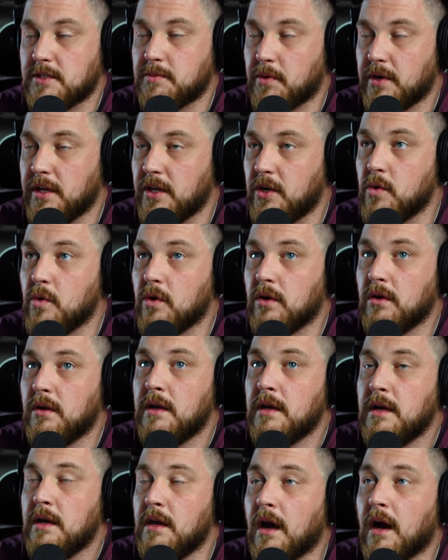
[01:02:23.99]
It's pretty
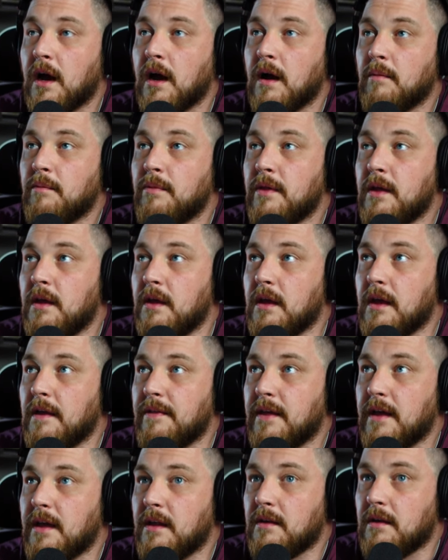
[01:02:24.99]
cool. Um,
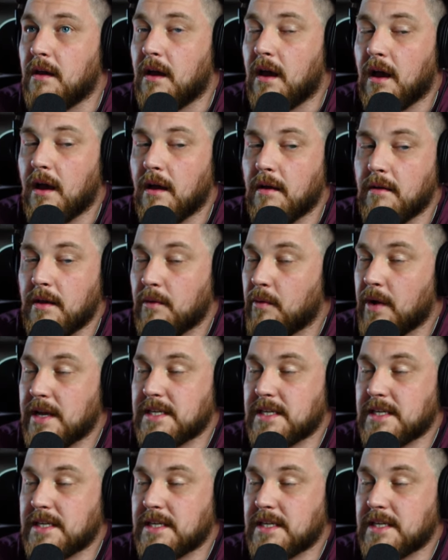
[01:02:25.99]
and then uh, it